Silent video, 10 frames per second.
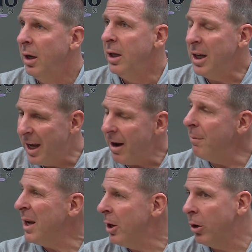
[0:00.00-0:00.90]
you get
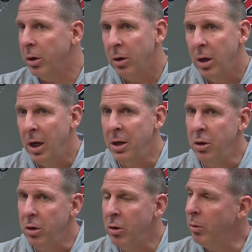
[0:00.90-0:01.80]
them here, and
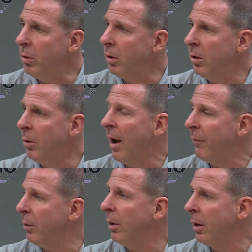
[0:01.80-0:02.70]
you
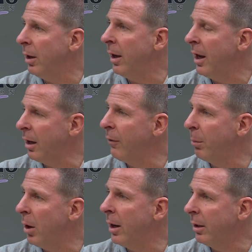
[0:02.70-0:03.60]
have a heck of a
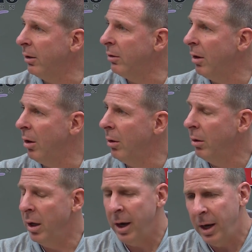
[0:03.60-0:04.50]
product to sell.
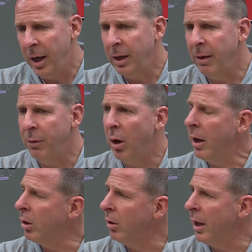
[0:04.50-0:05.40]
And I give a
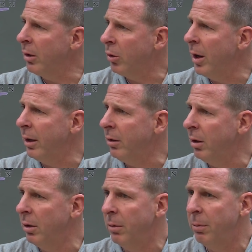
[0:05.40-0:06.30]
lot of that credit
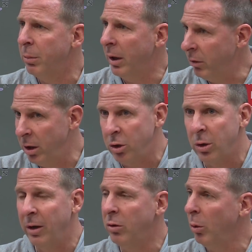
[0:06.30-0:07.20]
to President
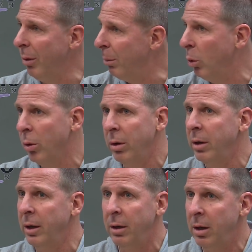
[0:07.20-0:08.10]
Tressel, the board,
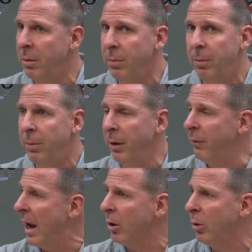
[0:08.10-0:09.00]
the
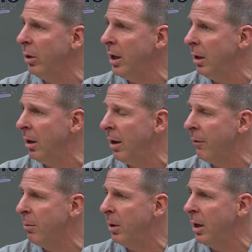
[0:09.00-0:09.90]
faculty, and
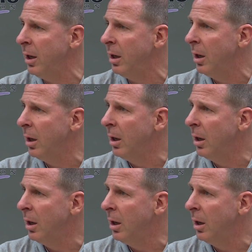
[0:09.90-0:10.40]
everybody,